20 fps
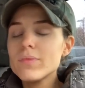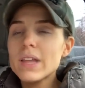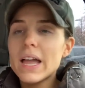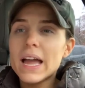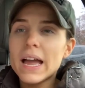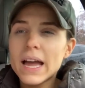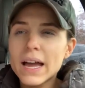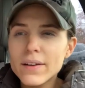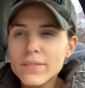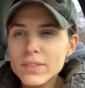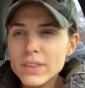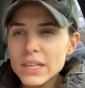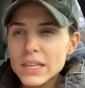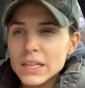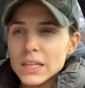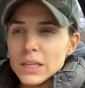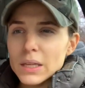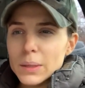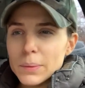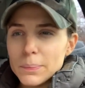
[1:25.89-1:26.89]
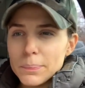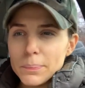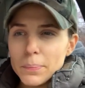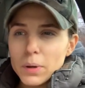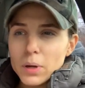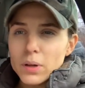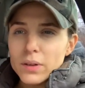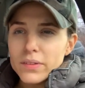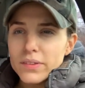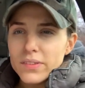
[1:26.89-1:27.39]
I have the
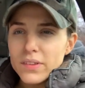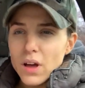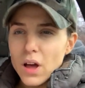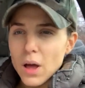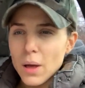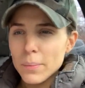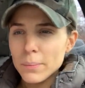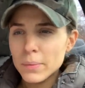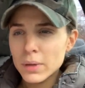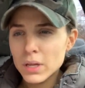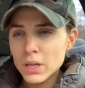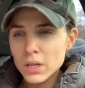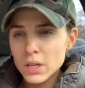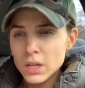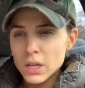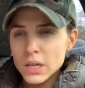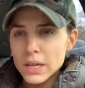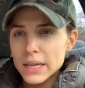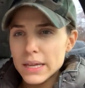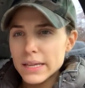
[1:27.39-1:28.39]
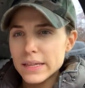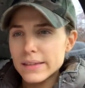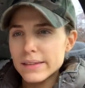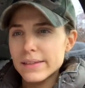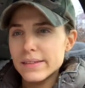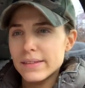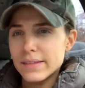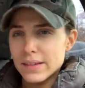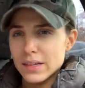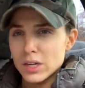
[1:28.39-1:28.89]
balsam and
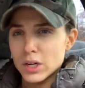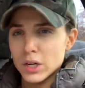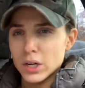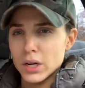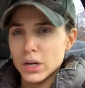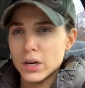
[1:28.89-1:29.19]
cedar